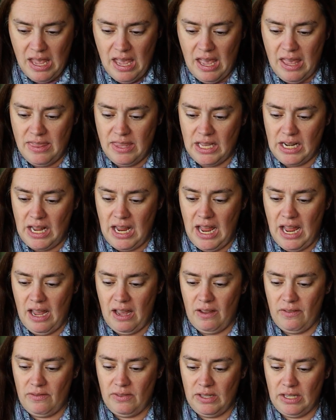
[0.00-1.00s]
And then I
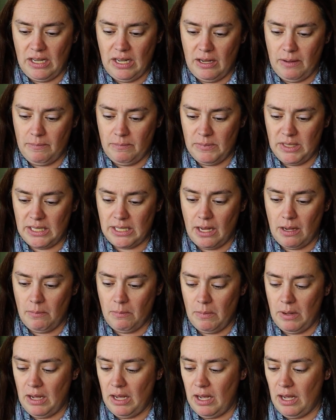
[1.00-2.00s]
have
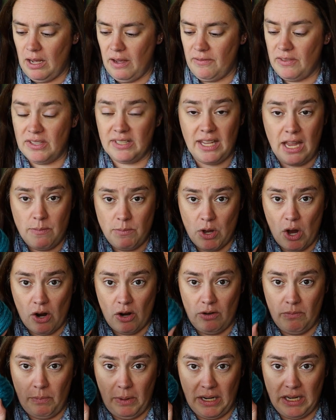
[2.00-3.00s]
some of the same
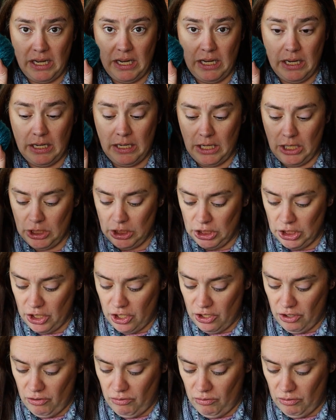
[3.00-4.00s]
yarn but in
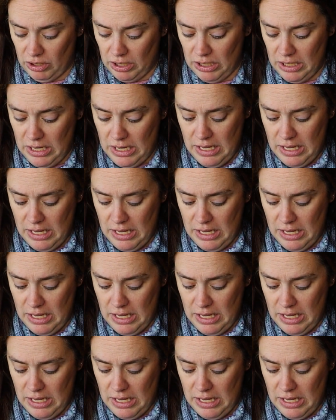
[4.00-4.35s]
Lagoon